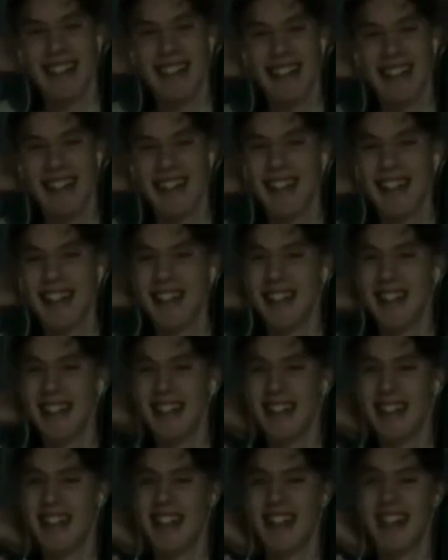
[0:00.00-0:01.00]

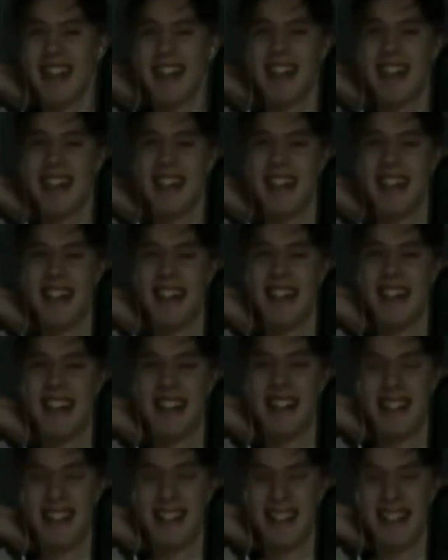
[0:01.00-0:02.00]

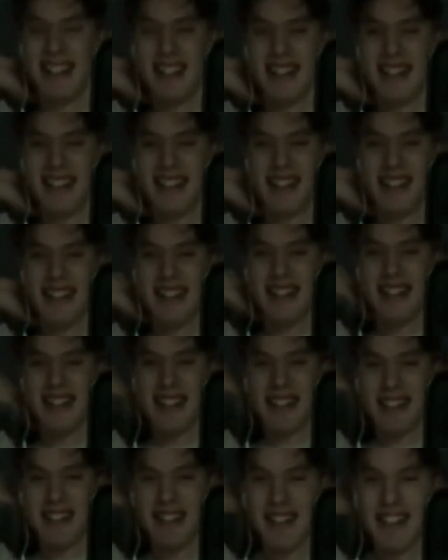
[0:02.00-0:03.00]

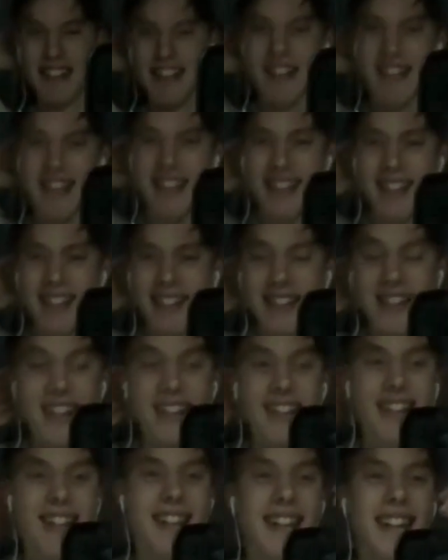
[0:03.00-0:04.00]

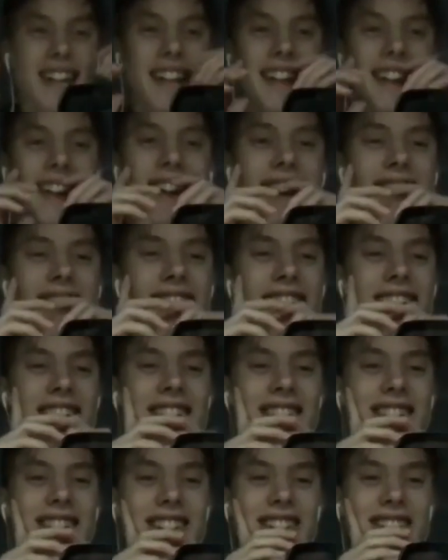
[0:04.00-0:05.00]

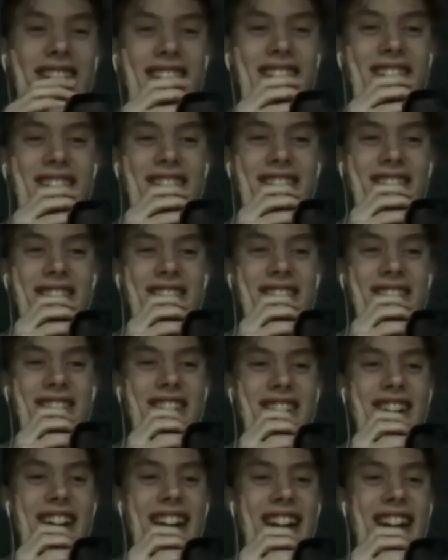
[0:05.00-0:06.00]

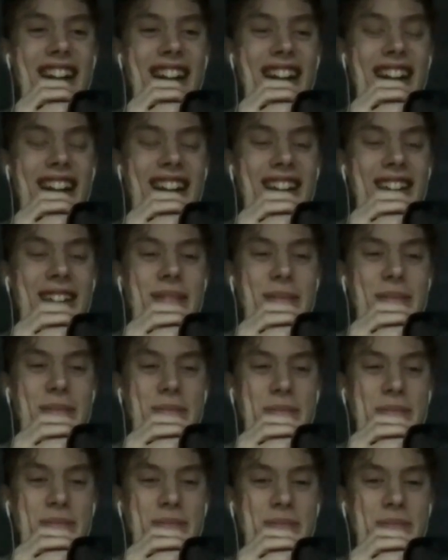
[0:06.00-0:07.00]

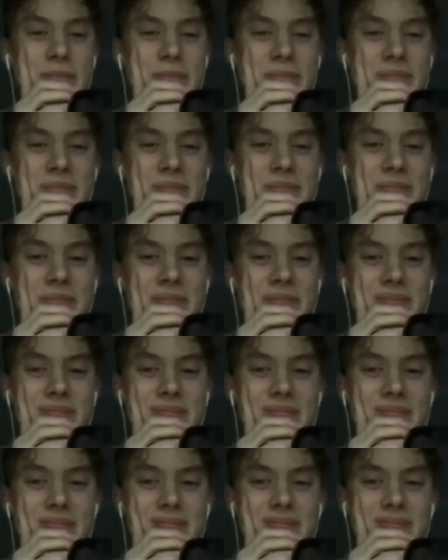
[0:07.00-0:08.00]
(not speaking)